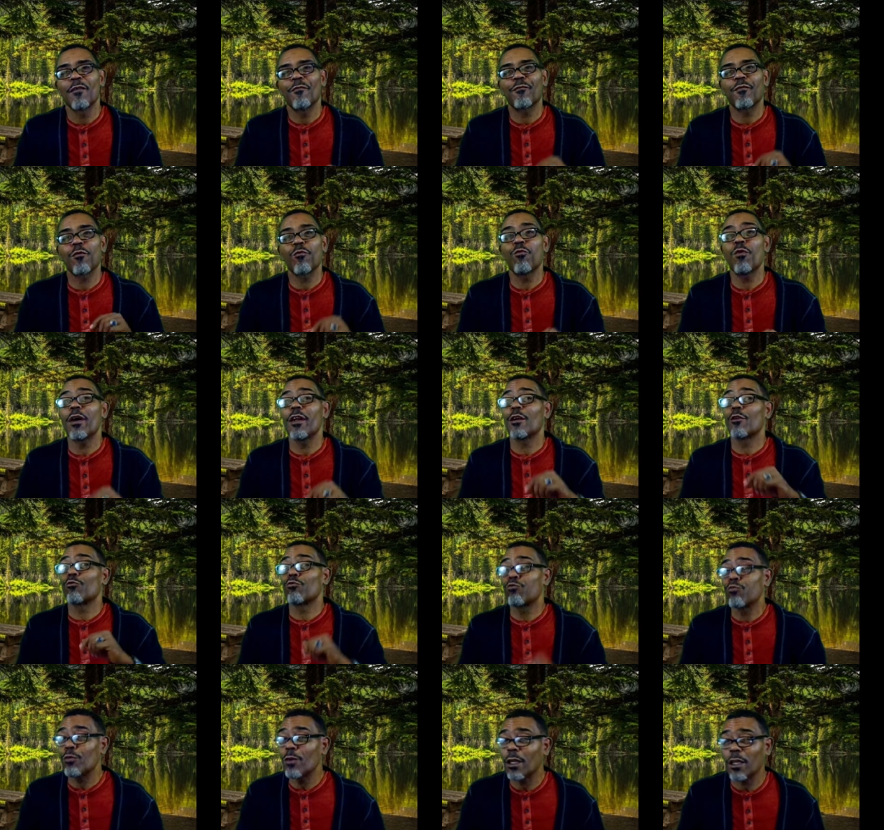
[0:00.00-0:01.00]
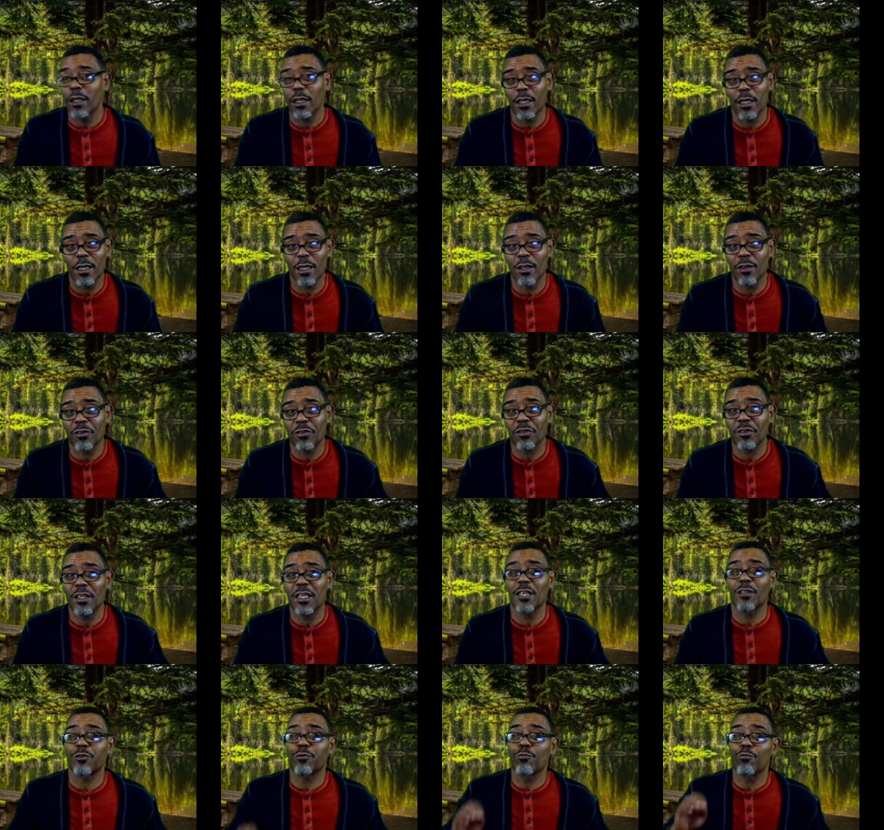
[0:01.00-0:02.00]
for what it really is,
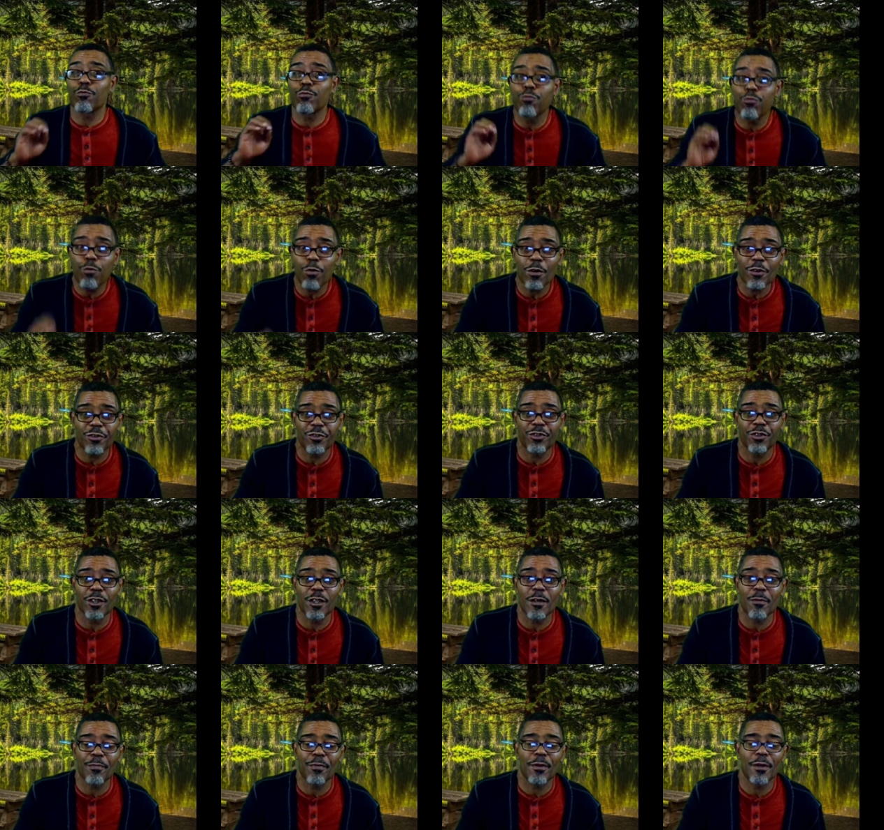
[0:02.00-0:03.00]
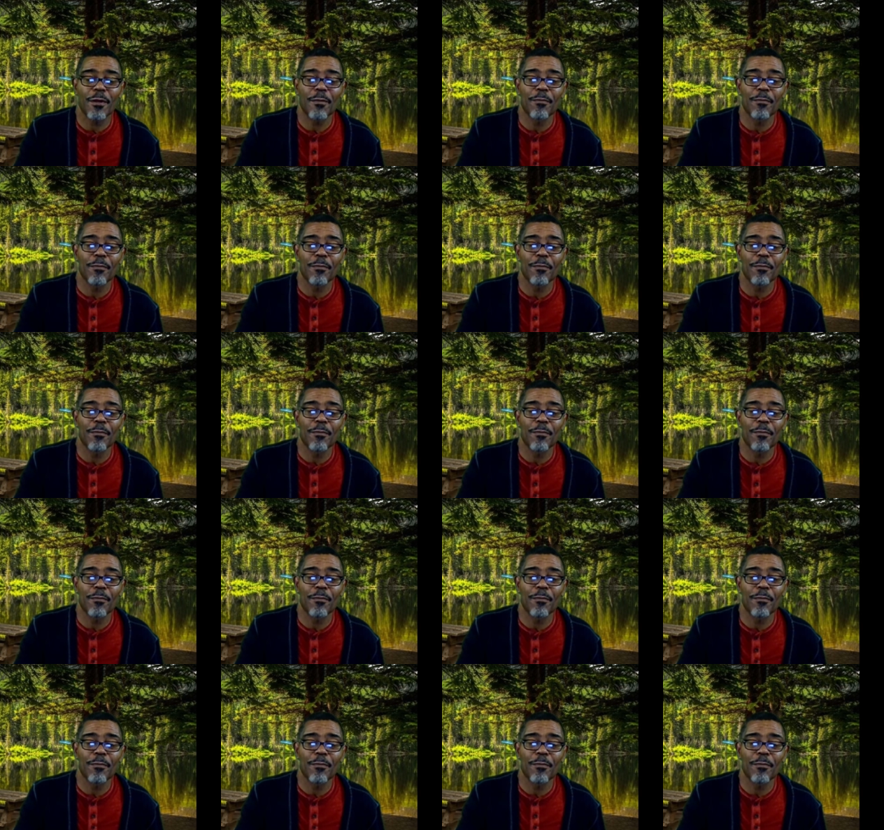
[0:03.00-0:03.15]
it's worship